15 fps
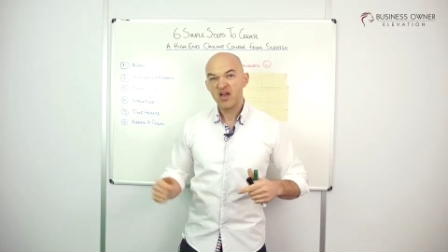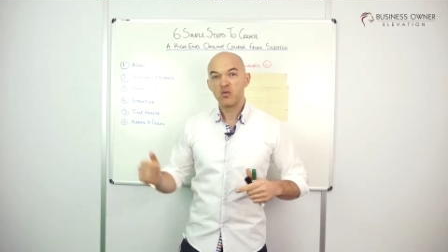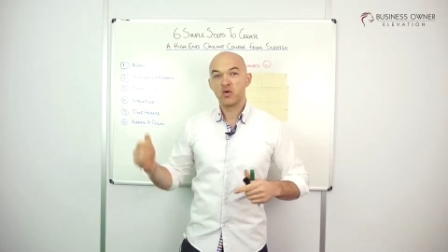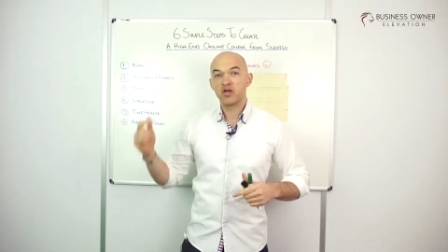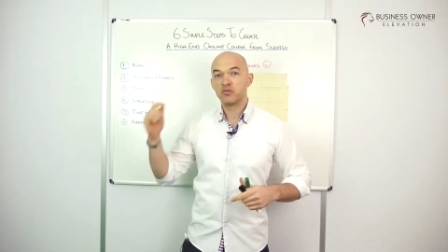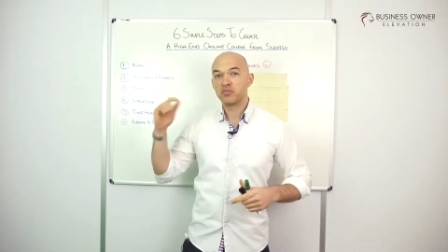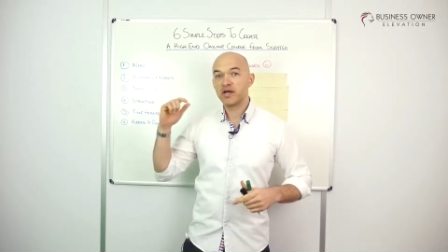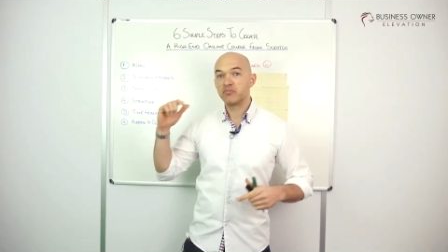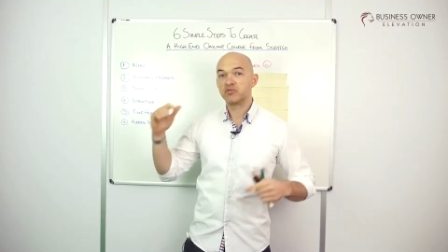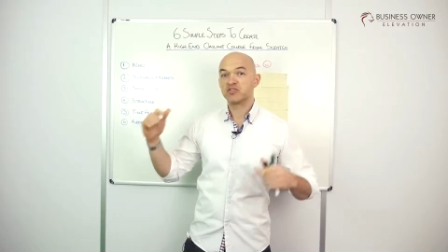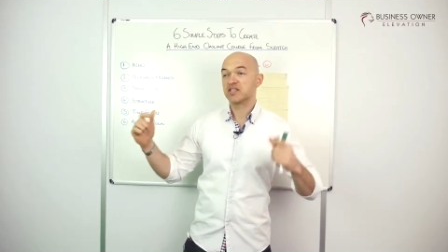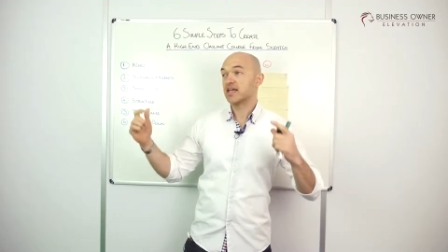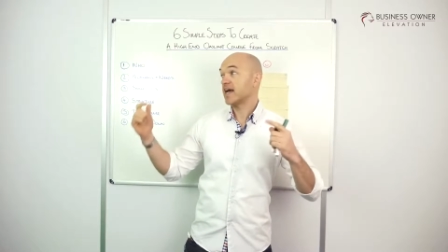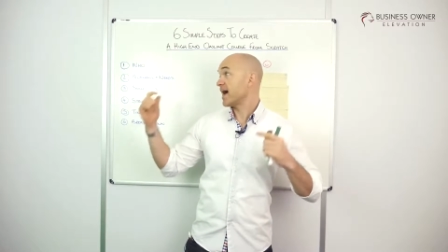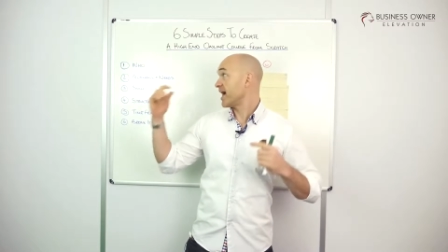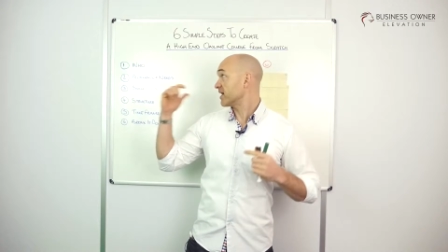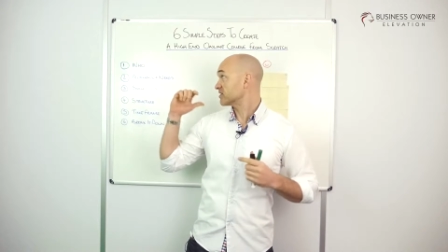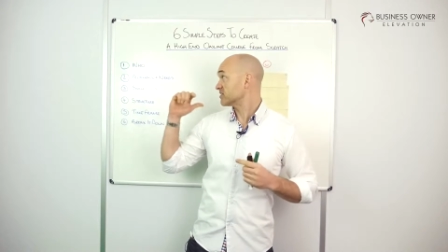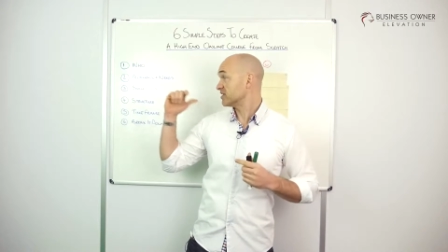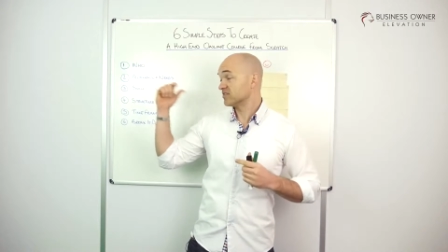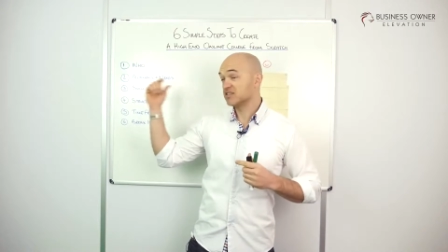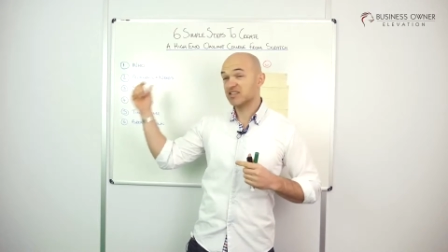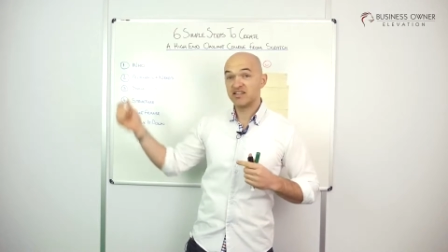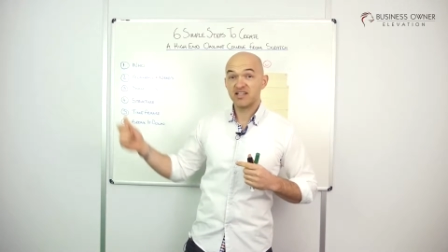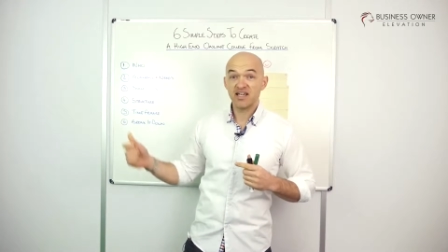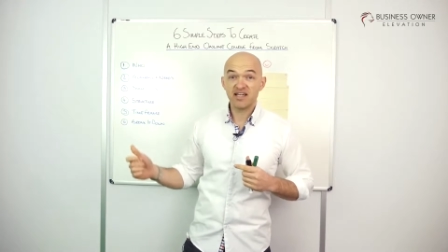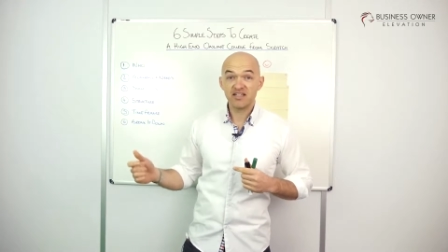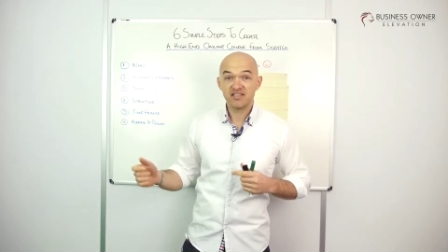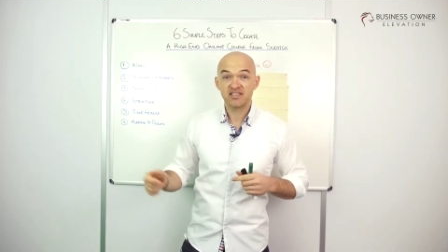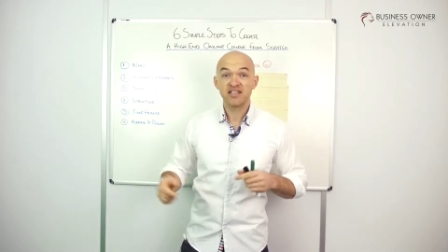where you'll be able to get access to
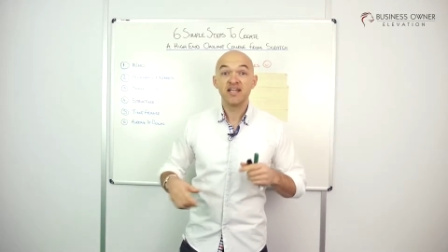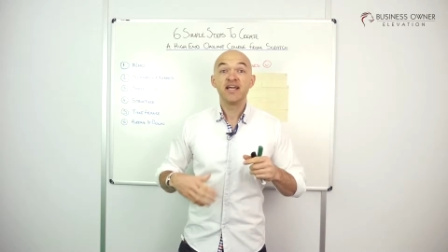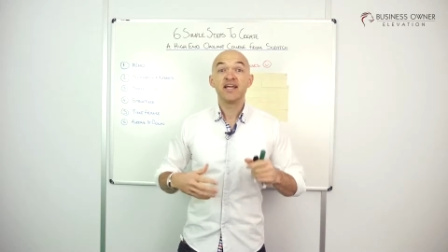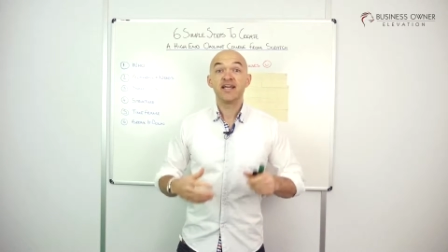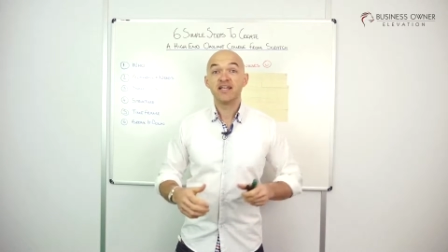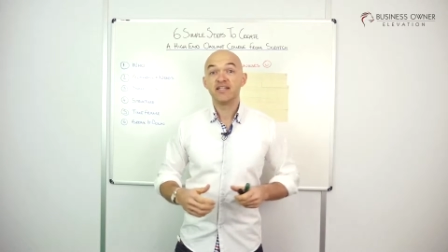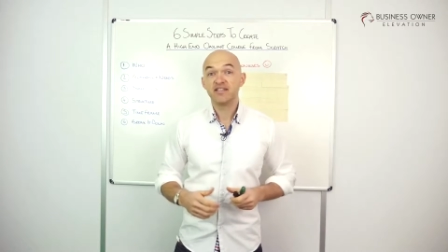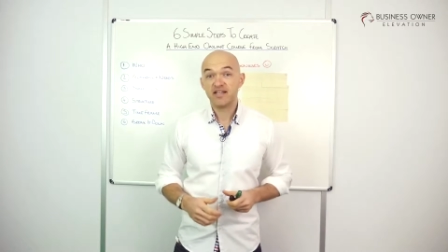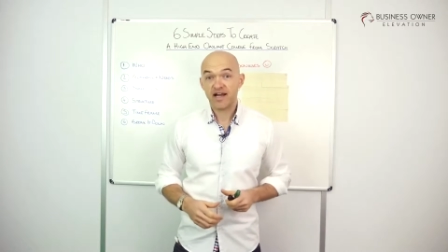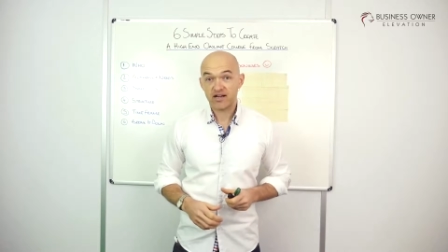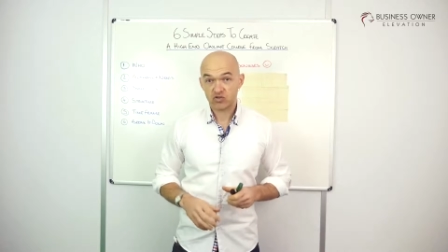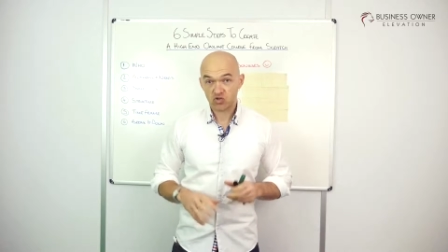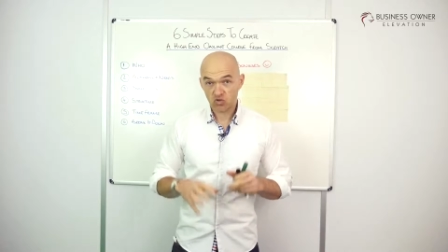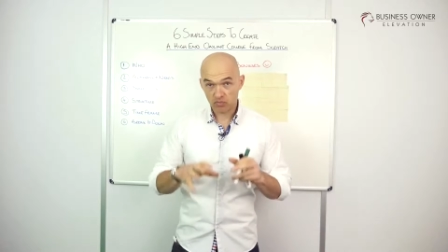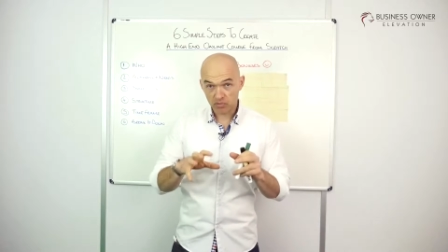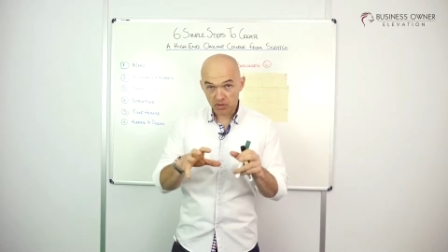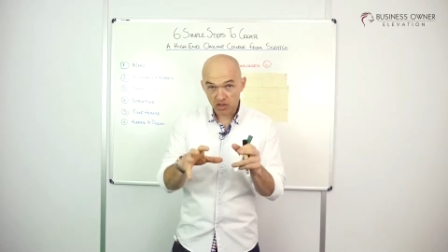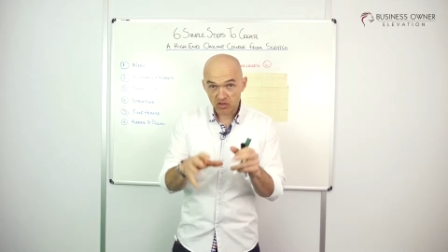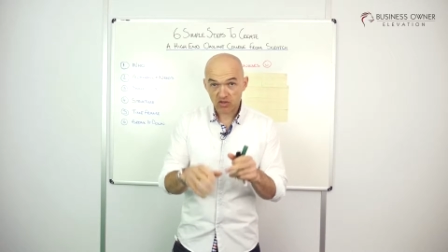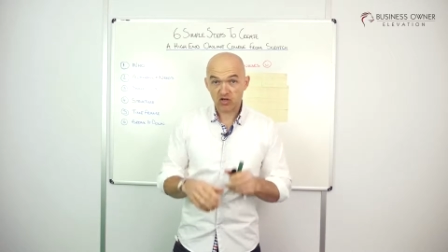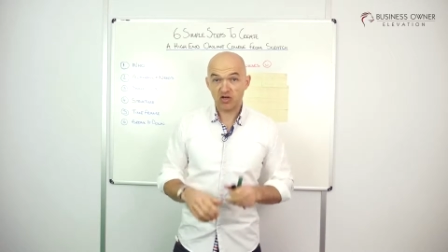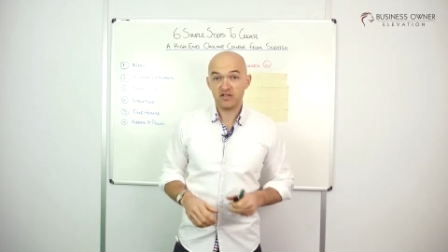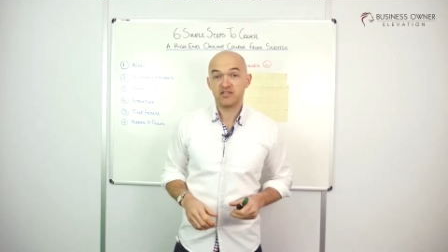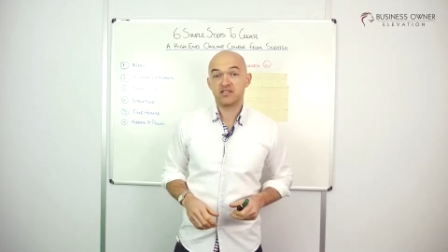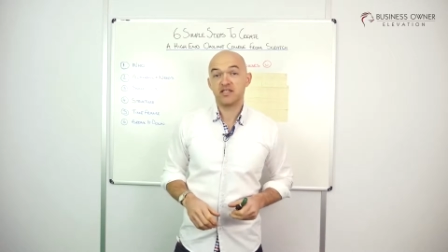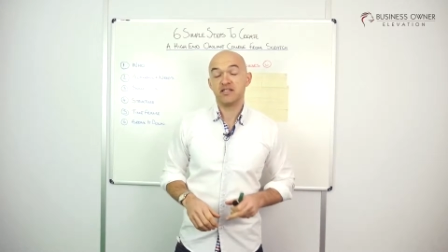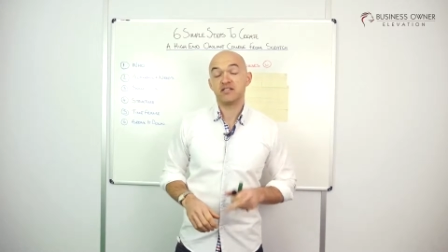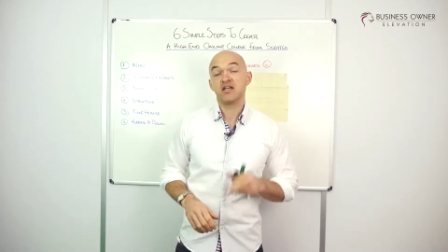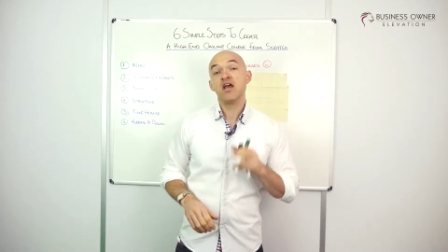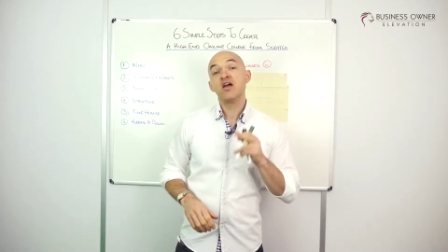this in the actual blog
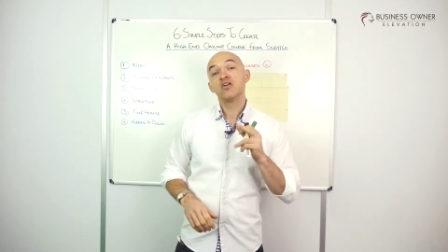content.